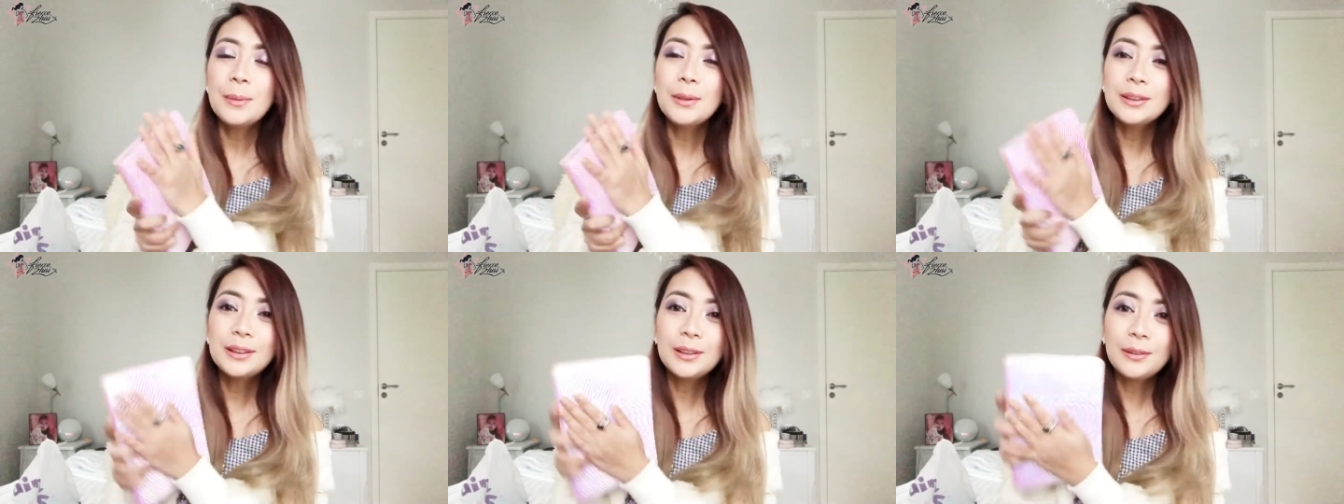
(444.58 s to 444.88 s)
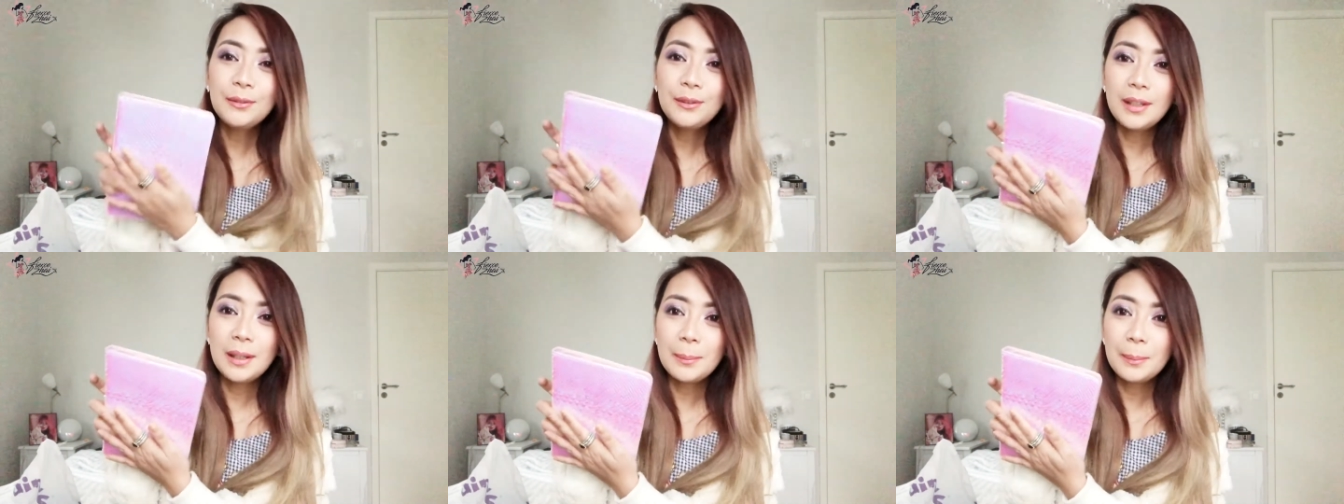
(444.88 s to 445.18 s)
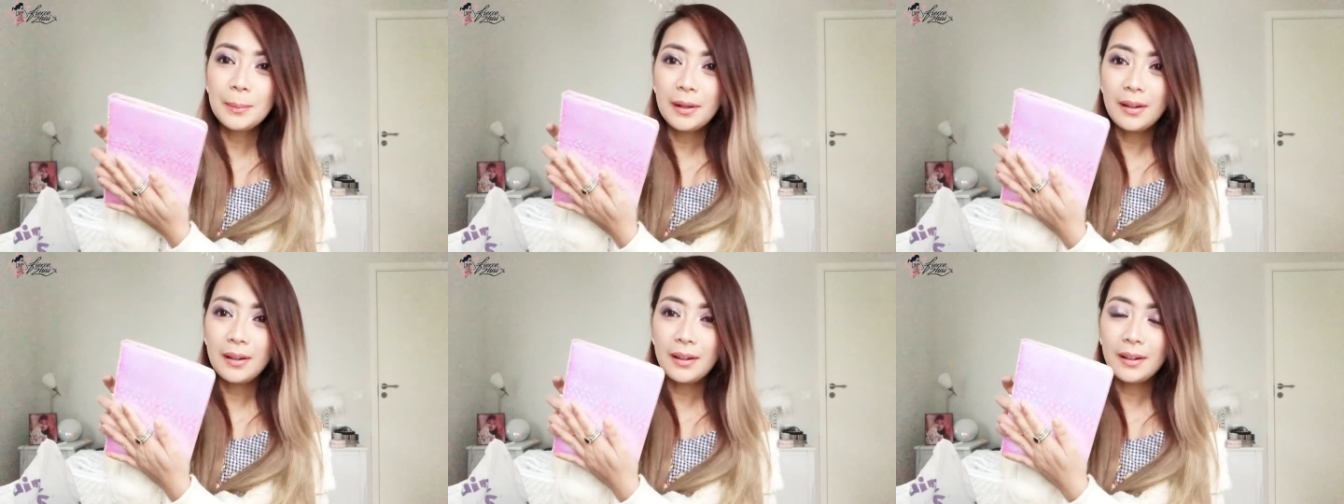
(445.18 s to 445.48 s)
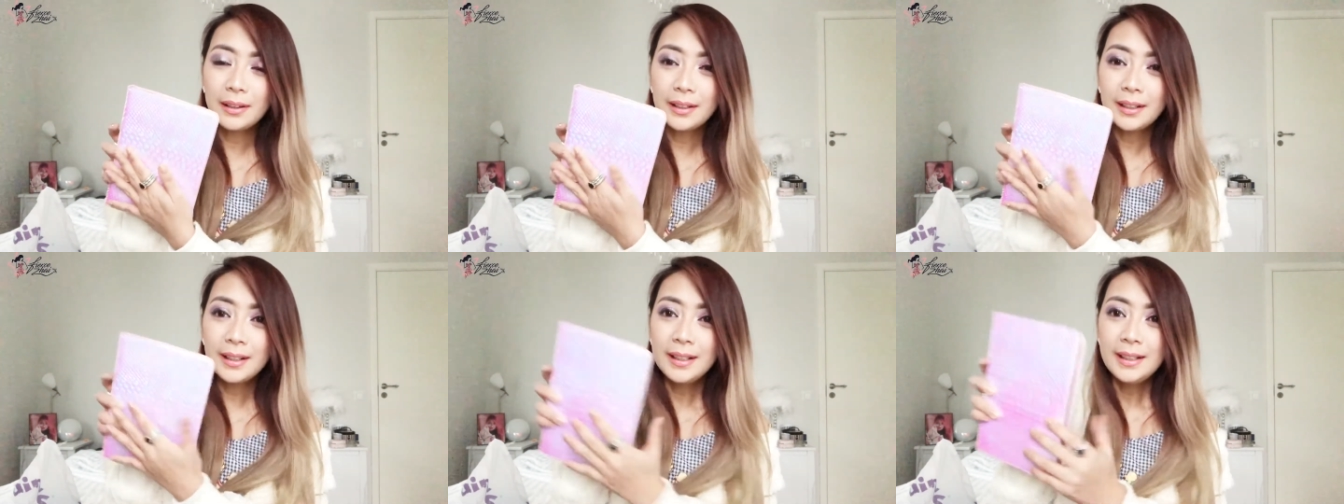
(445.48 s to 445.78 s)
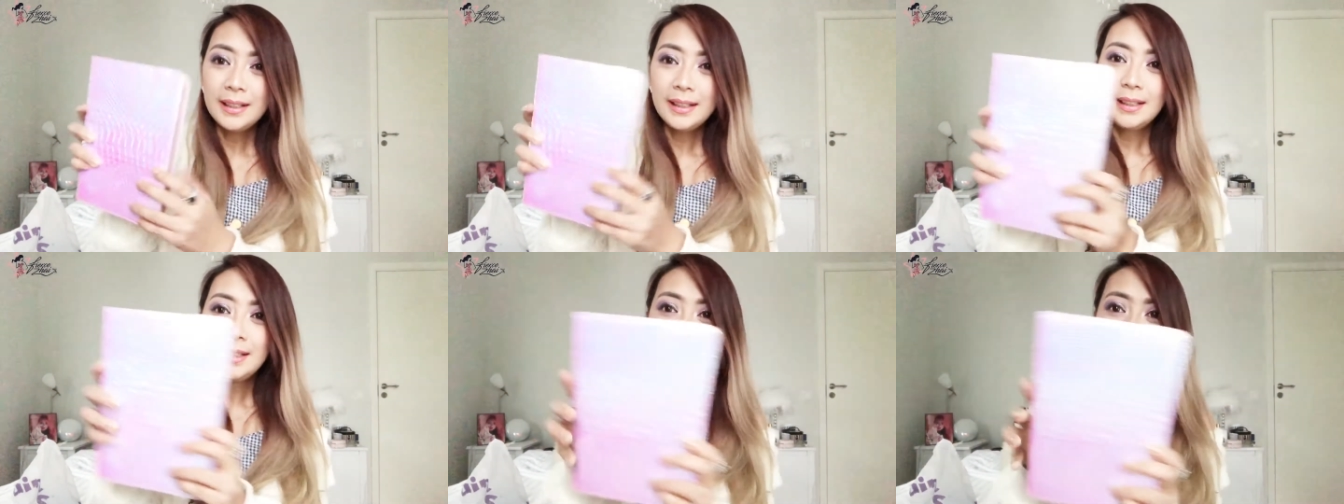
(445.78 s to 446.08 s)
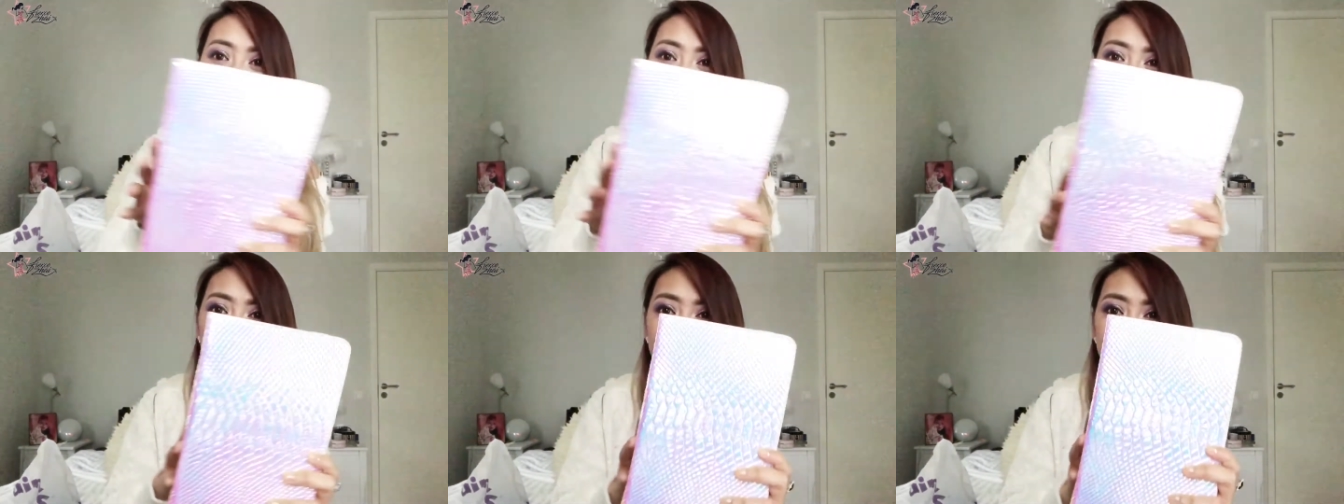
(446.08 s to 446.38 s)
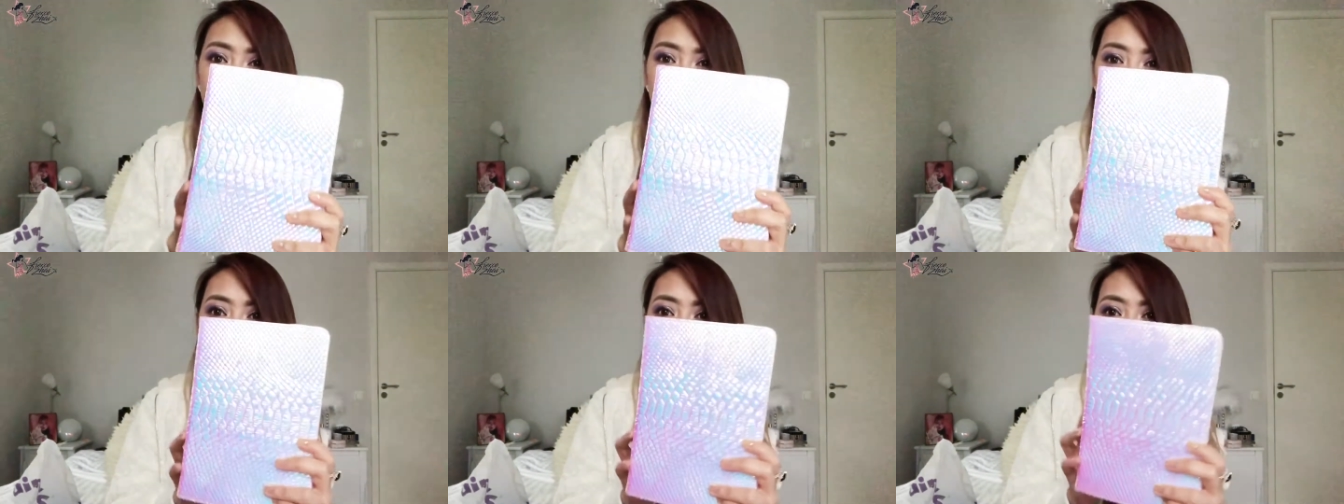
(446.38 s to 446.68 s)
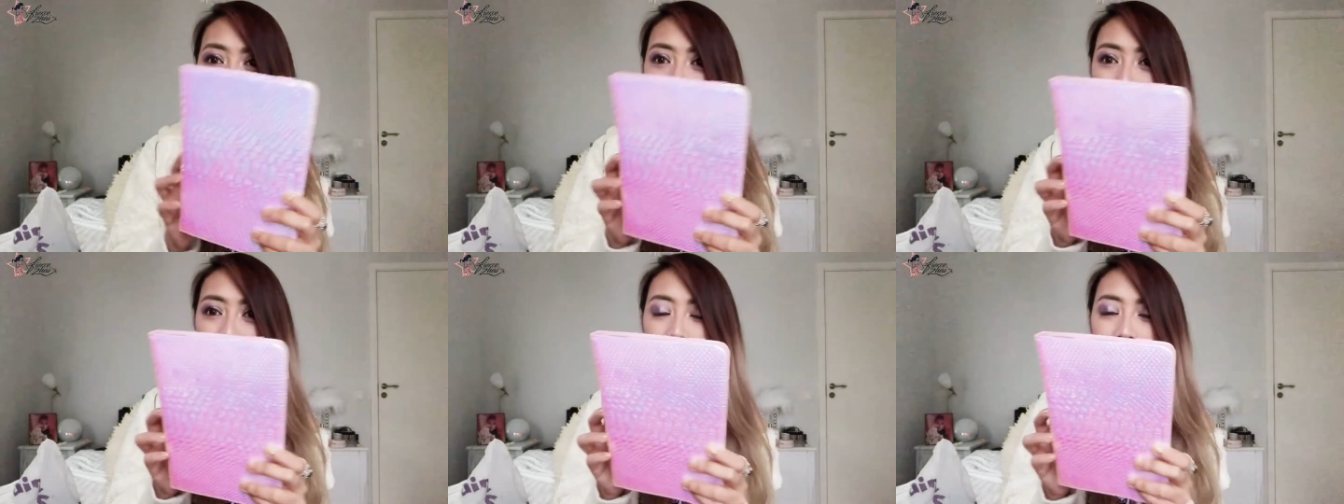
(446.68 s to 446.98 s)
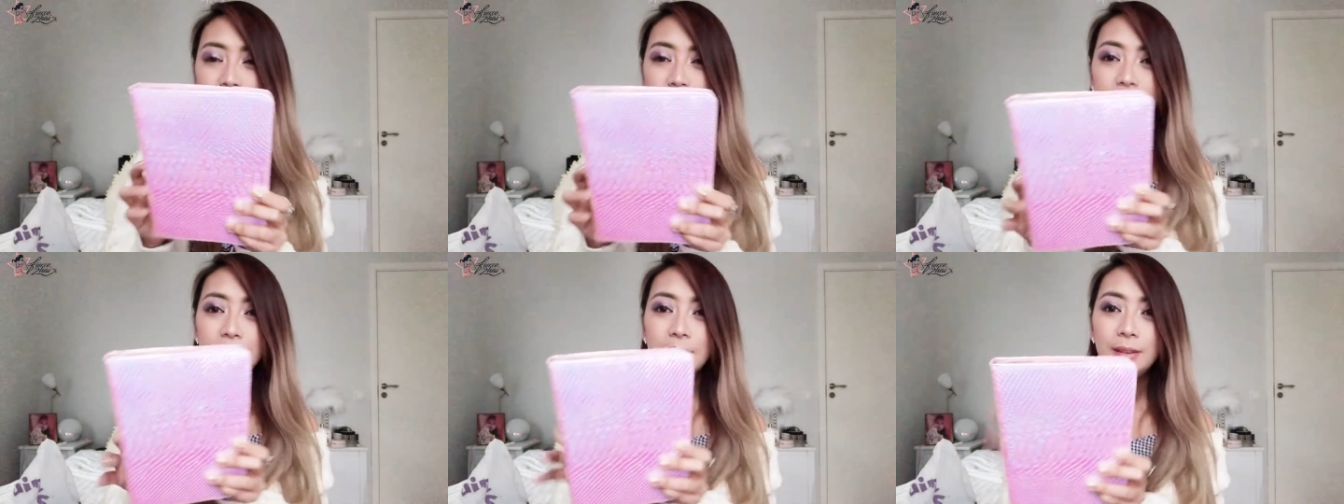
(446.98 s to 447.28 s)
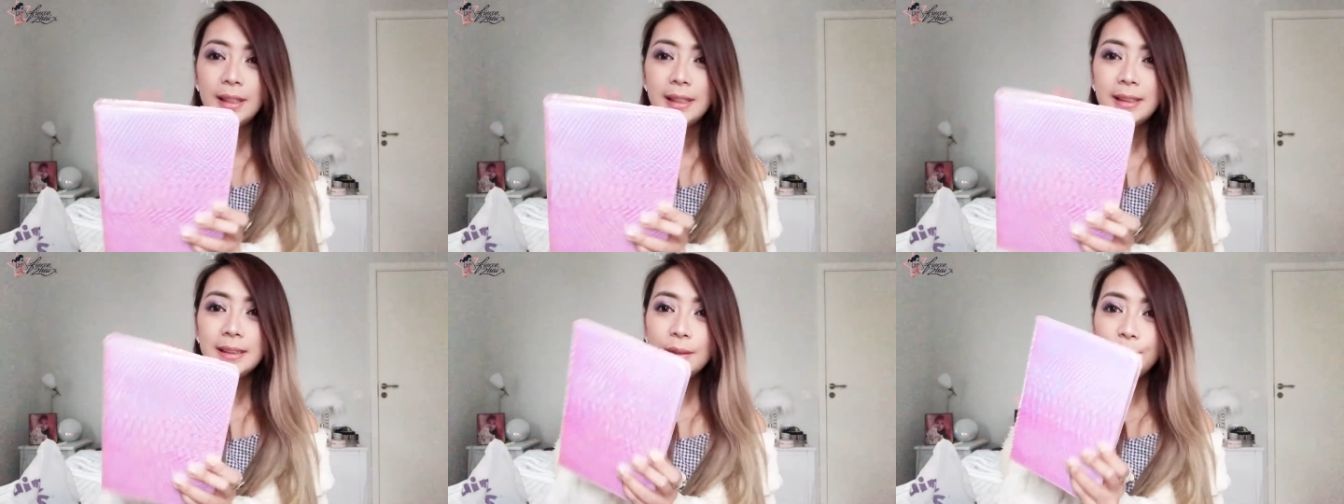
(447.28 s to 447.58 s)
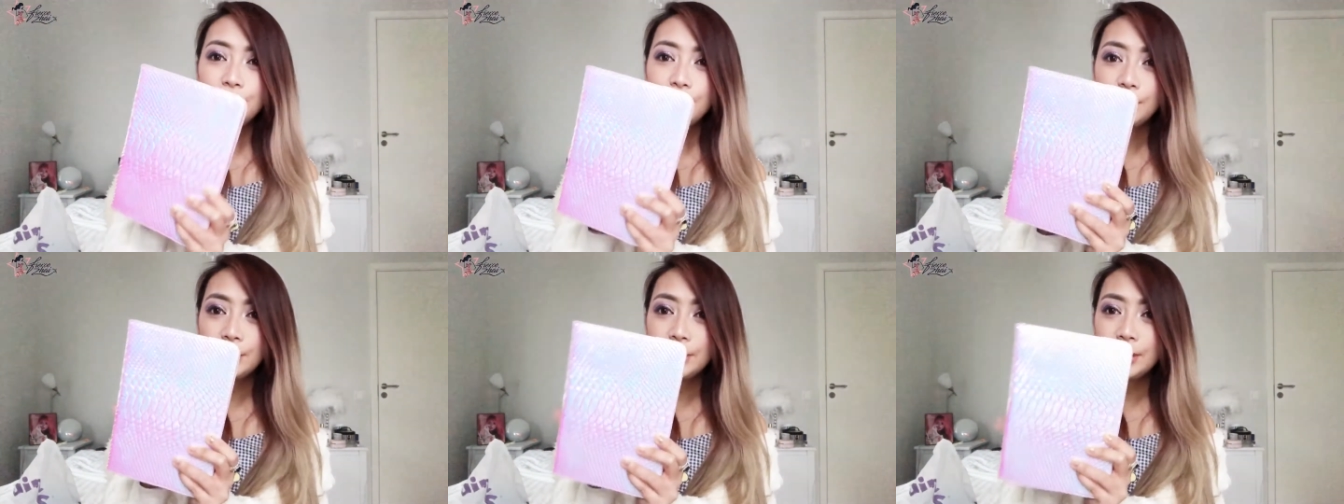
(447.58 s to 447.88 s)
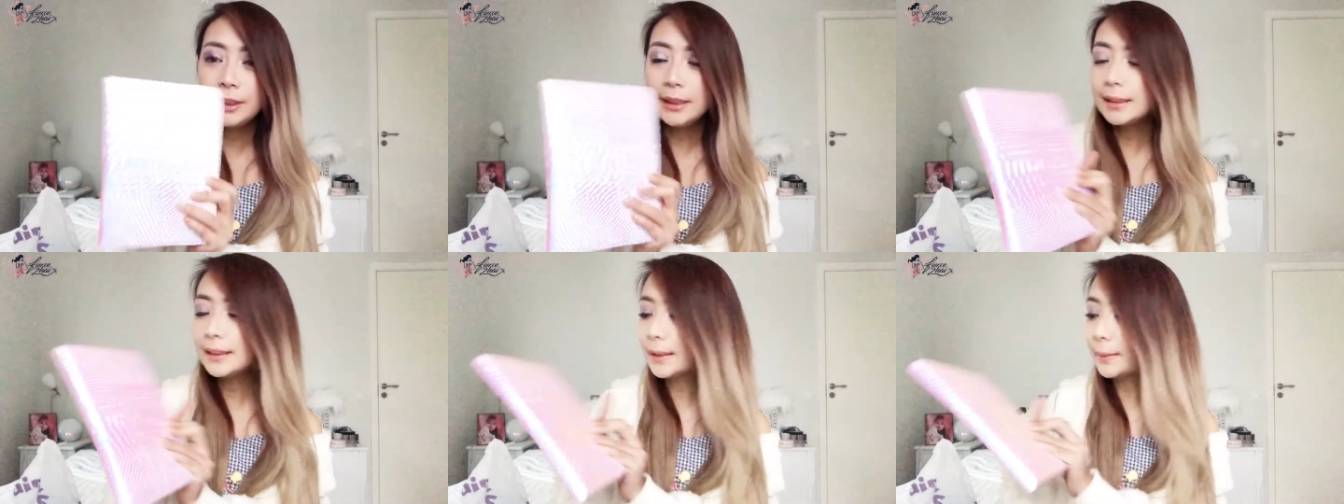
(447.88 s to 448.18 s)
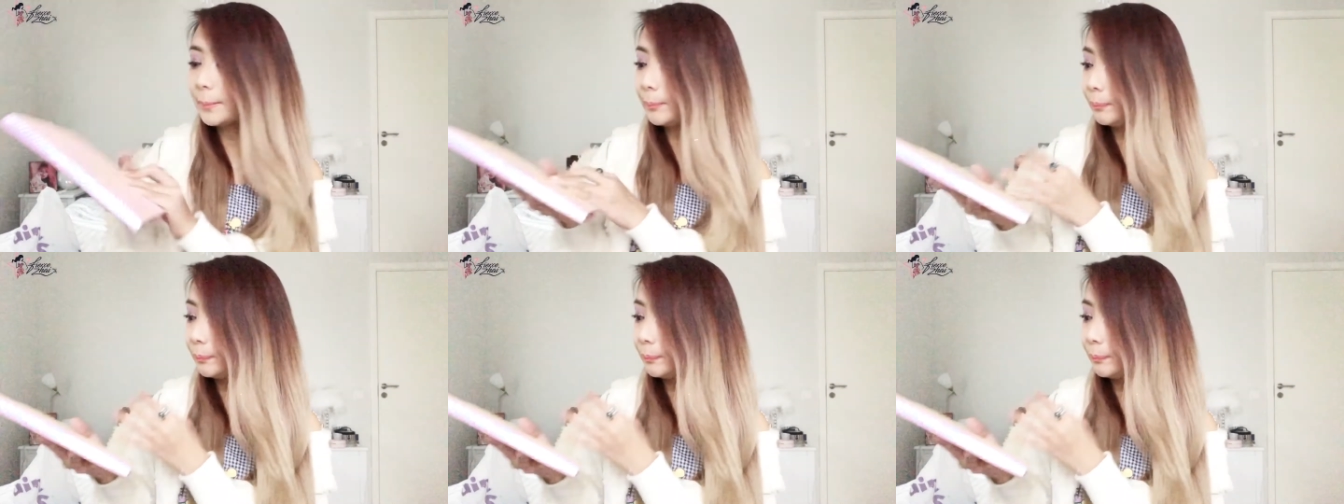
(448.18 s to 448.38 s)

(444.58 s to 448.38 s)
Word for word: Most of them are this kind of collection. So that's the first.